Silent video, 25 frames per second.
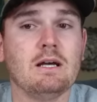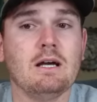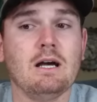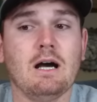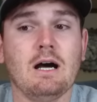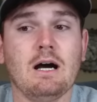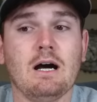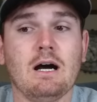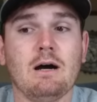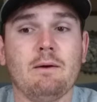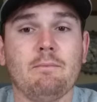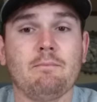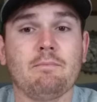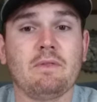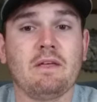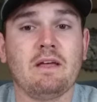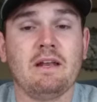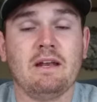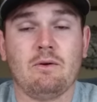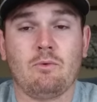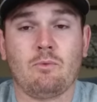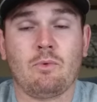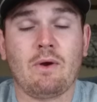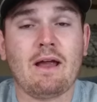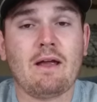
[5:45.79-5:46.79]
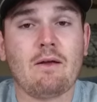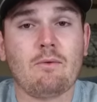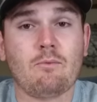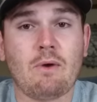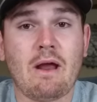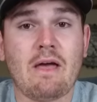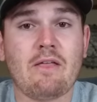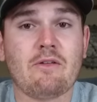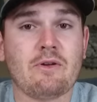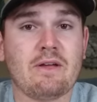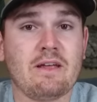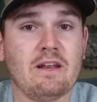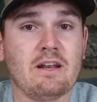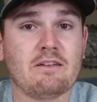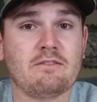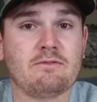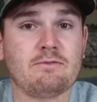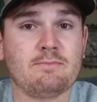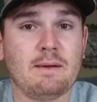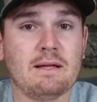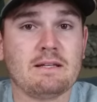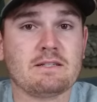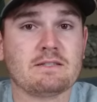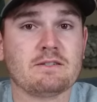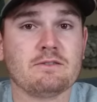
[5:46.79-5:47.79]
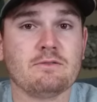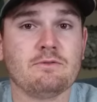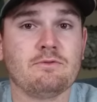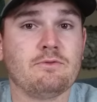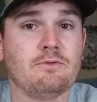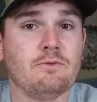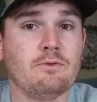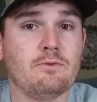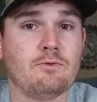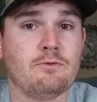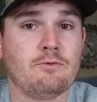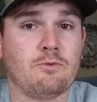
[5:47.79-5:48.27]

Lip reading: a rather inexpensive